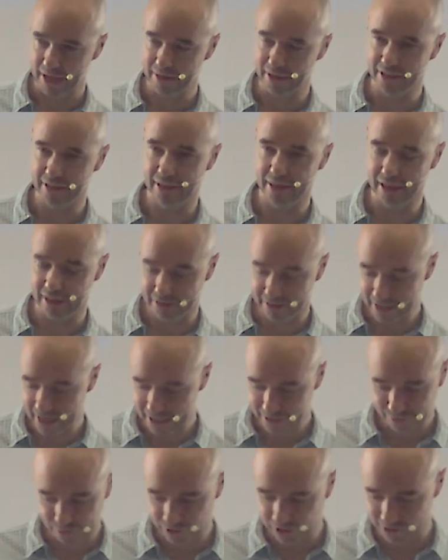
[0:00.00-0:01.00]
And the
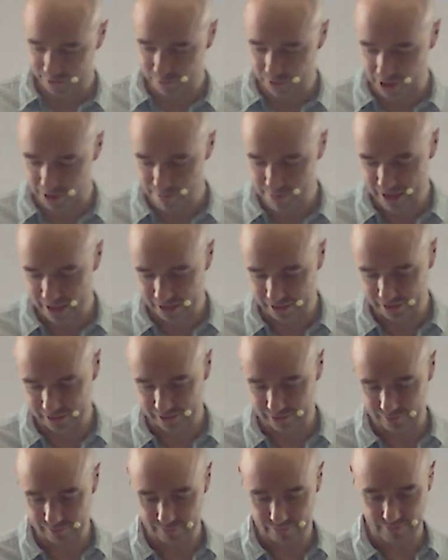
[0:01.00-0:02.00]
test for us might
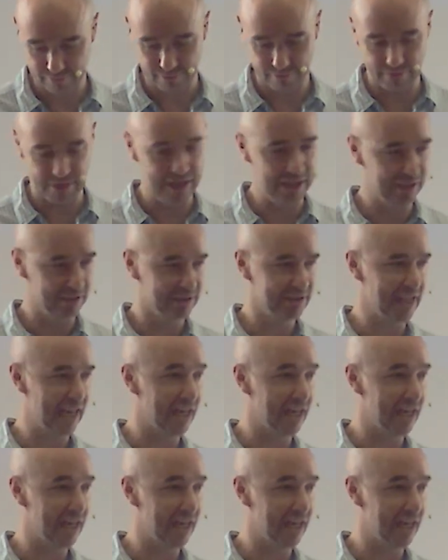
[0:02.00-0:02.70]
mean